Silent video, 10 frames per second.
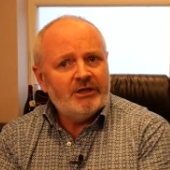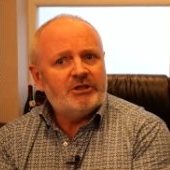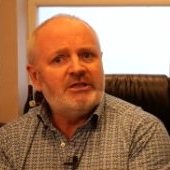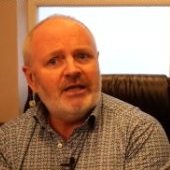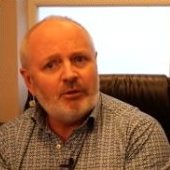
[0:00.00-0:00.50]

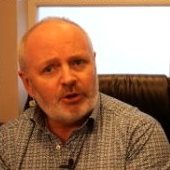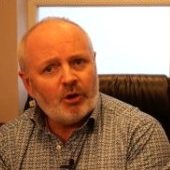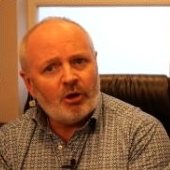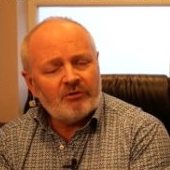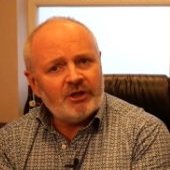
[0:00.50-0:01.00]
to deal with
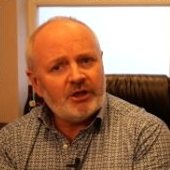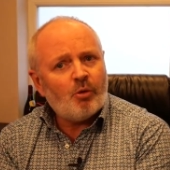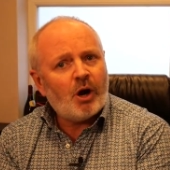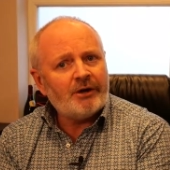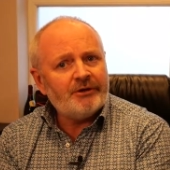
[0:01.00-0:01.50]
all of the
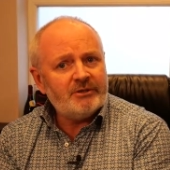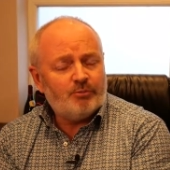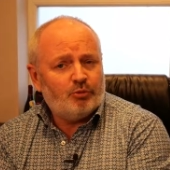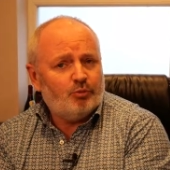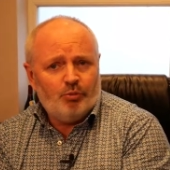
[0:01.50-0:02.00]
inquiries,
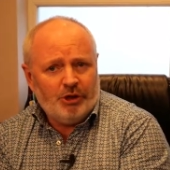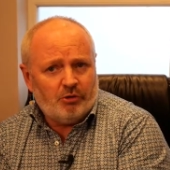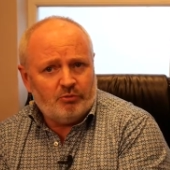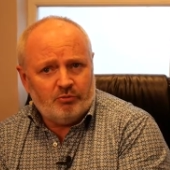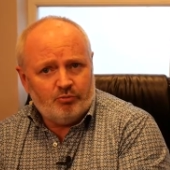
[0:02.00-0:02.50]
but we
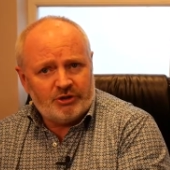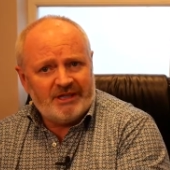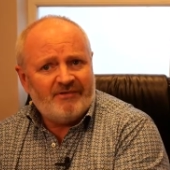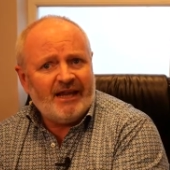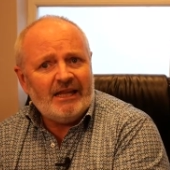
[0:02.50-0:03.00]
don't
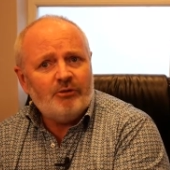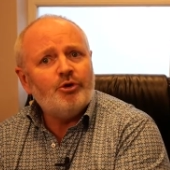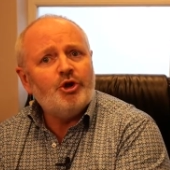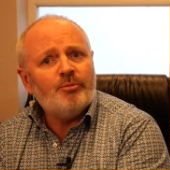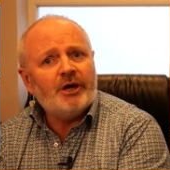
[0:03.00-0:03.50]
receive any
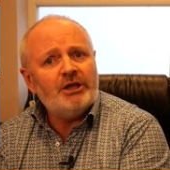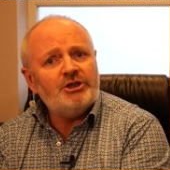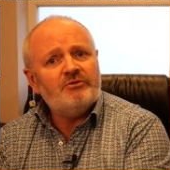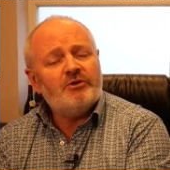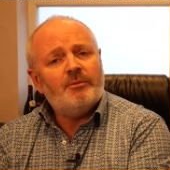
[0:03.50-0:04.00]

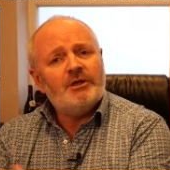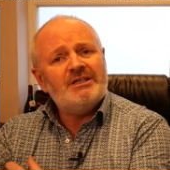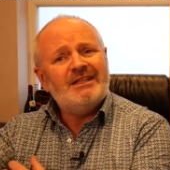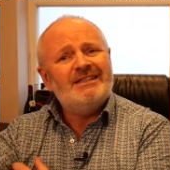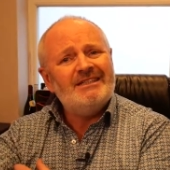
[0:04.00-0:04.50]
remuneration from it
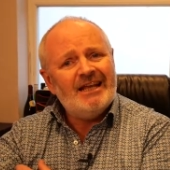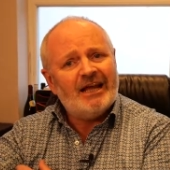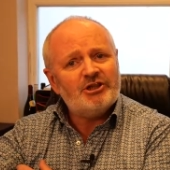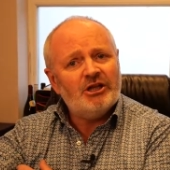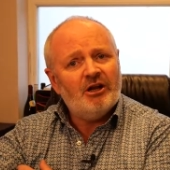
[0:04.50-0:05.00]
until the deal
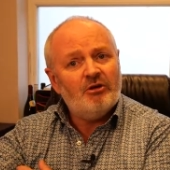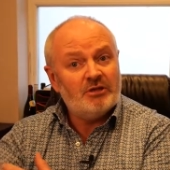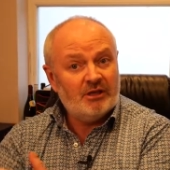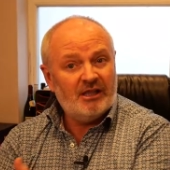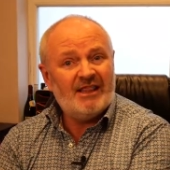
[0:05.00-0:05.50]
actually
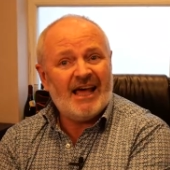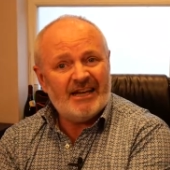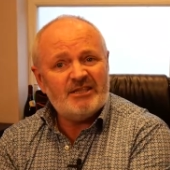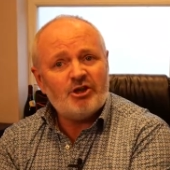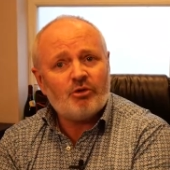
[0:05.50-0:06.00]
closes. That
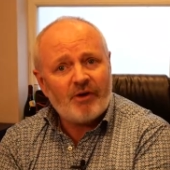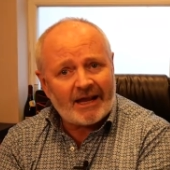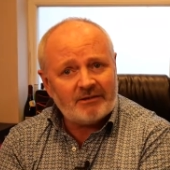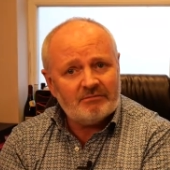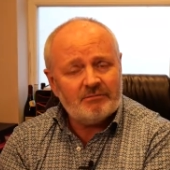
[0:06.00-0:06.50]
is
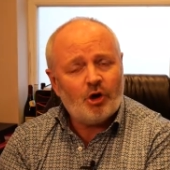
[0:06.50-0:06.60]
correct,